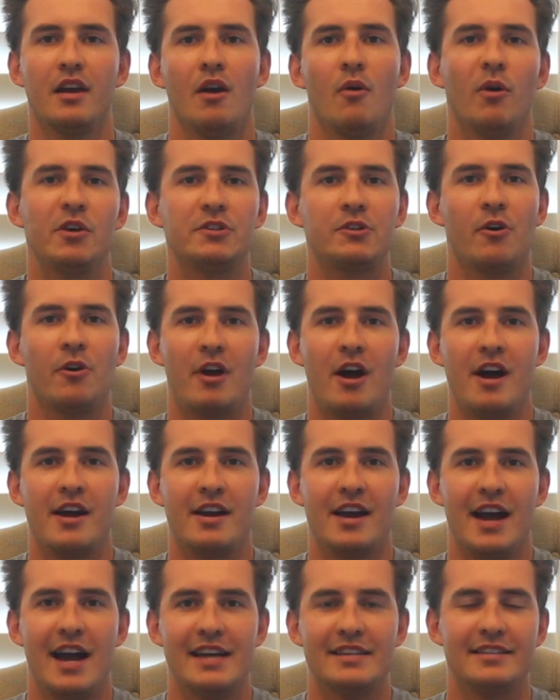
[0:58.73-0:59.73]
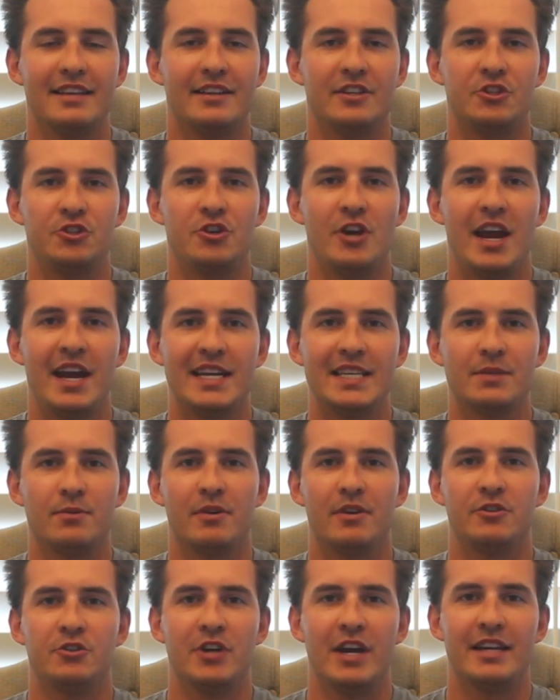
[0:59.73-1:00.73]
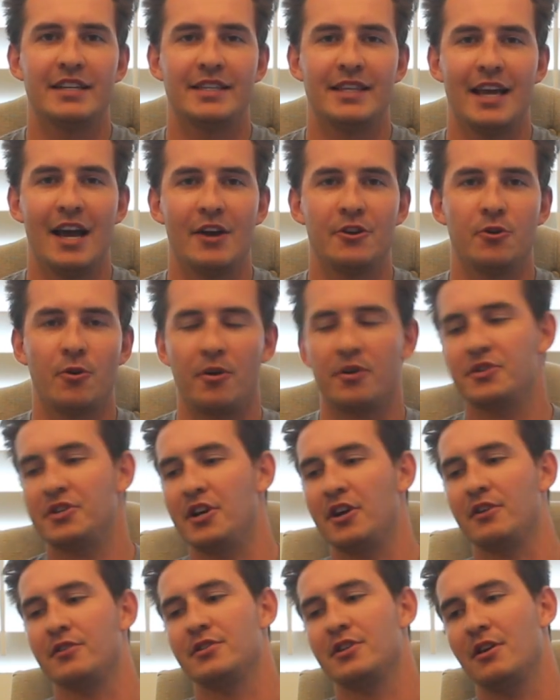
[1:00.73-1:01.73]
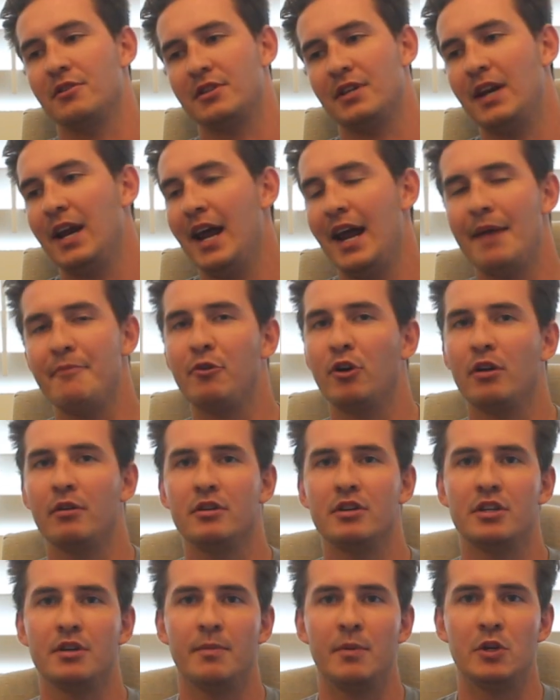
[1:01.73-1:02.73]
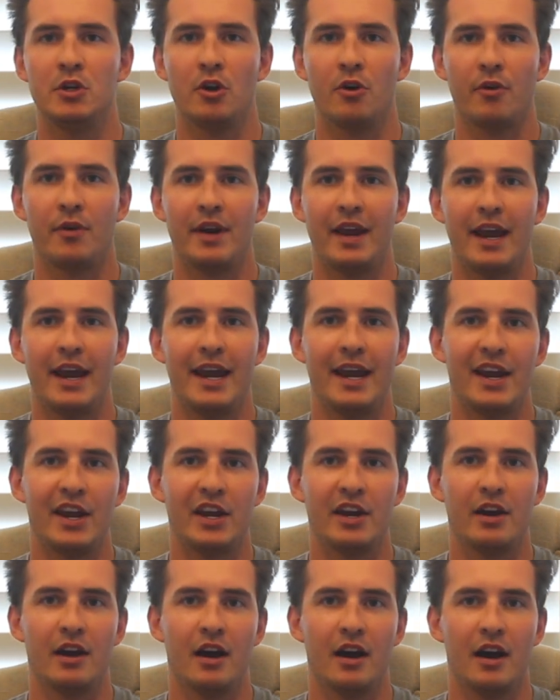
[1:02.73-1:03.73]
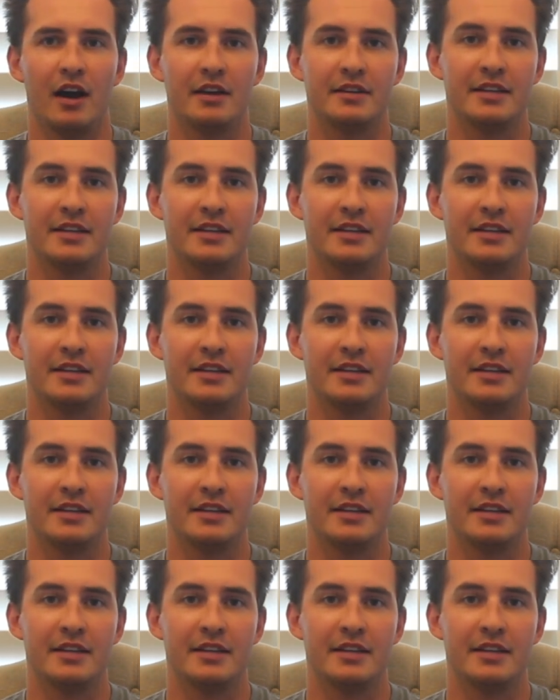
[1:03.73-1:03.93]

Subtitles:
What's going on, guys? It's Chase with Chase the Outdoors here. So today I'm going to be doing a